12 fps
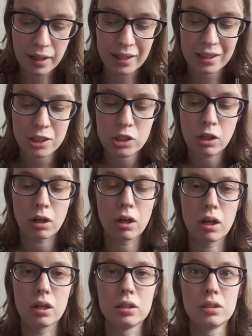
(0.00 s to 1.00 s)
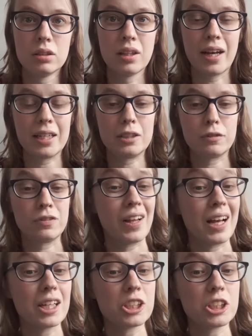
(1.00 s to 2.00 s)
and I saw light
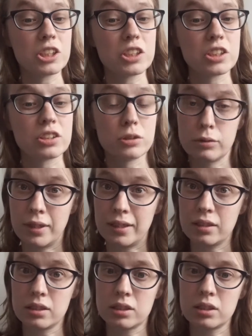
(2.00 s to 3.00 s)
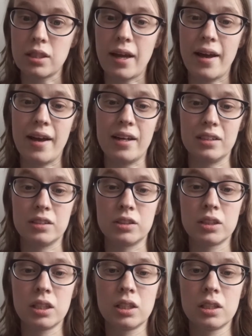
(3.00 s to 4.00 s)
flashes, rings, and
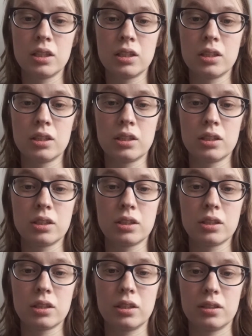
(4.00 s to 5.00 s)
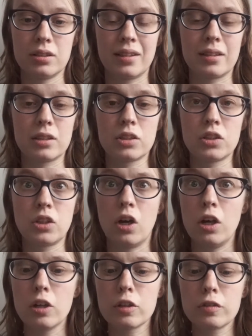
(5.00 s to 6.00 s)
like
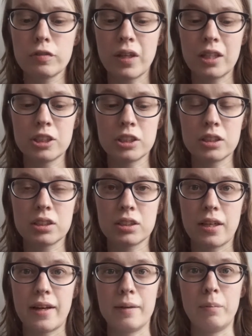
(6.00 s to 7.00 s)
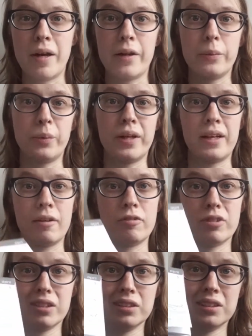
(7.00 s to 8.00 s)
color flashes. I, by the way,
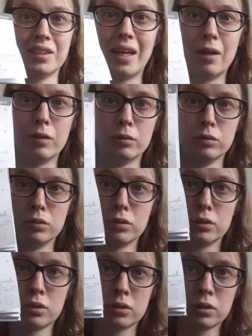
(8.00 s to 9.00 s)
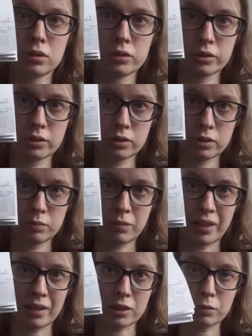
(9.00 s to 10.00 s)
have written down
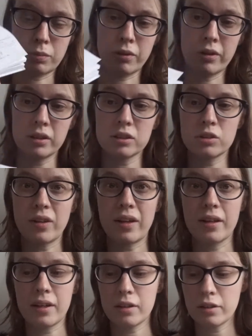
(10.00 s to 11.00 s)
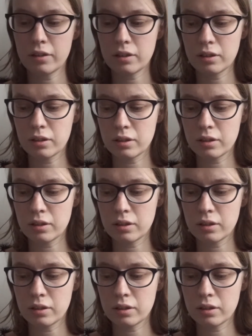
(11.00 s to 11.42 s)
my experience right here.